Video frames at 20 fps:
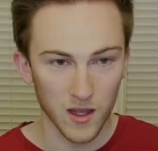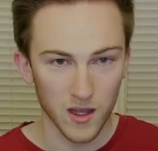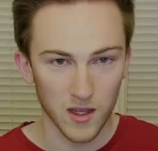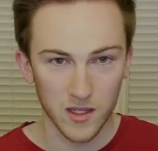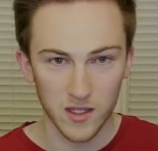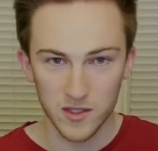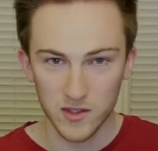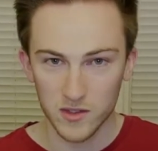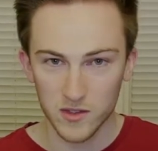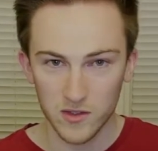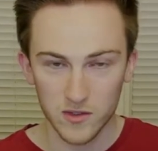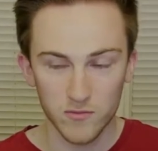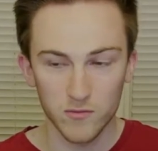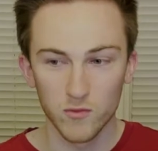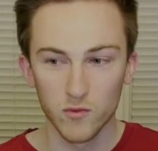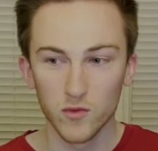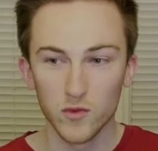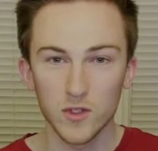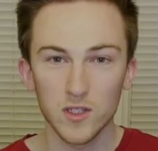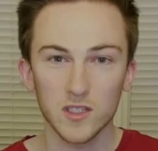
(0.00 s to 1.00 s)
it
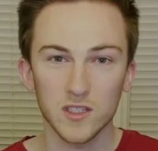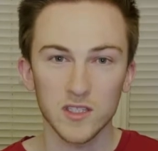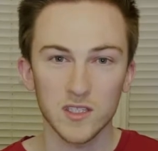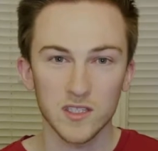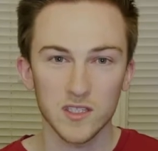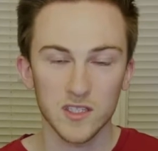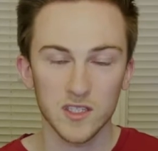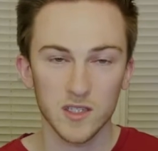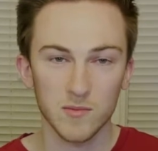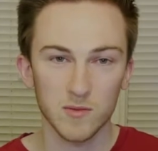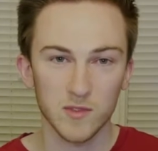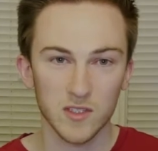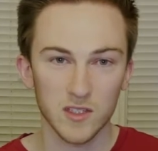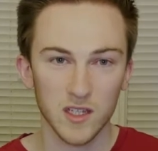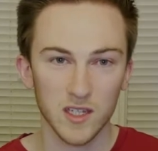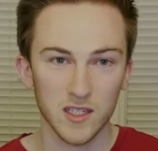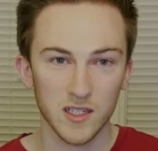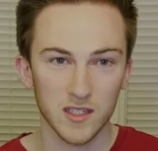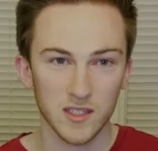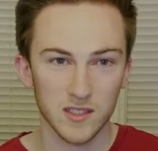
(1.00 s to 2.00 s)
really seems
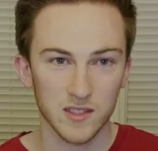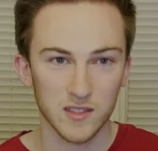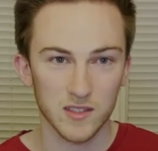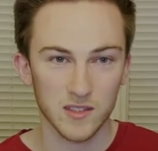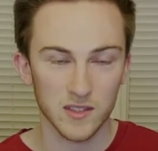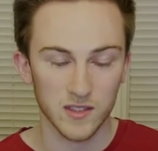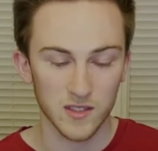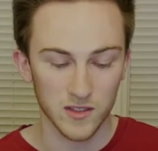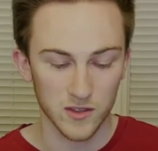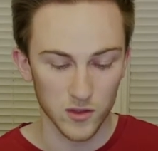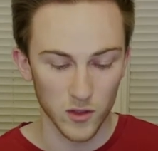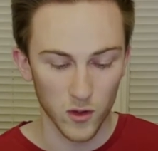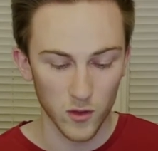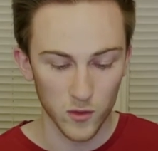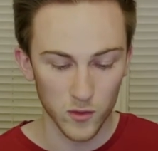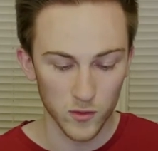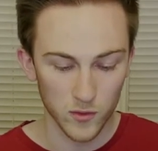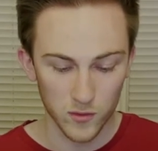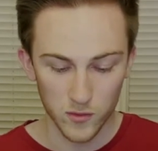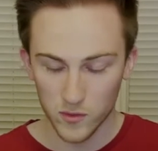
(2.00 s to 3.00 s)
like it's its
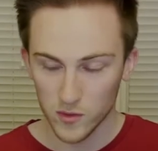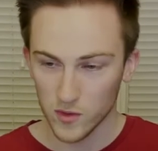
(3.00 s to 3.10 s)
own